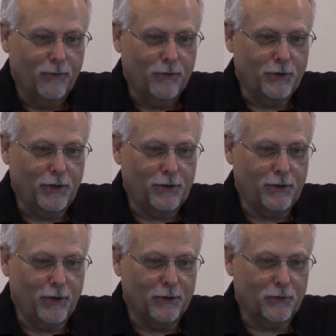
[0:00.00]
When
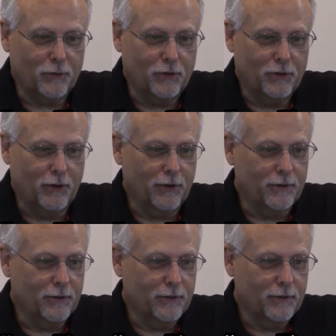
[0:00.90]
Jesus comes for his
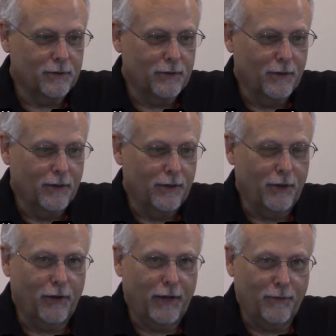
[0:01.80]
church,
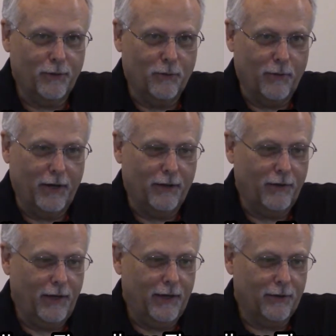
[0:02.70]
they'll have their man,
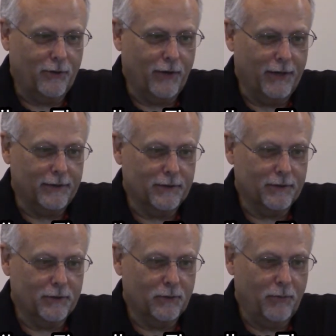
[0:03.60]
the
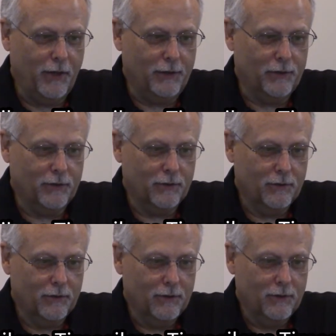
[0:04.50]
Antichrist, the beast,
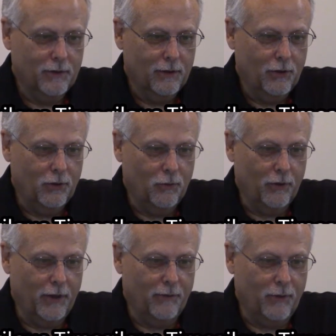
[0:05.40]
who
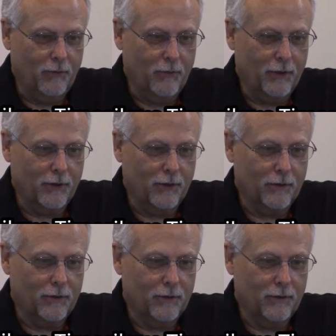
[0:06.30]
will give them
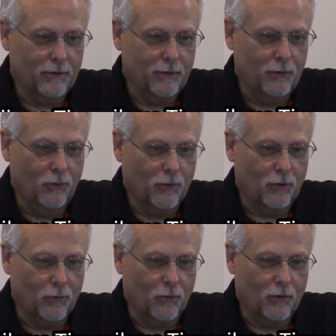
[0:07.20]
their new
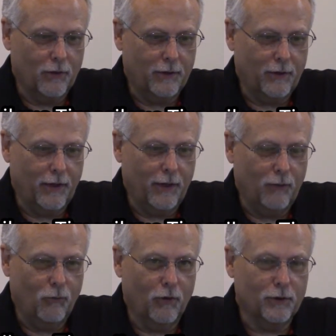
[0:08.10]
world order that
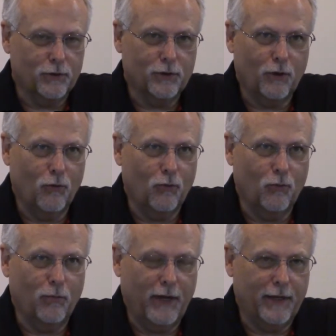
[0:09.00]
they want
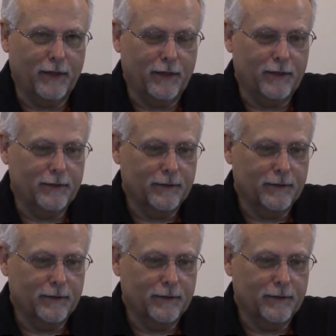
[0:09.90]
so badly.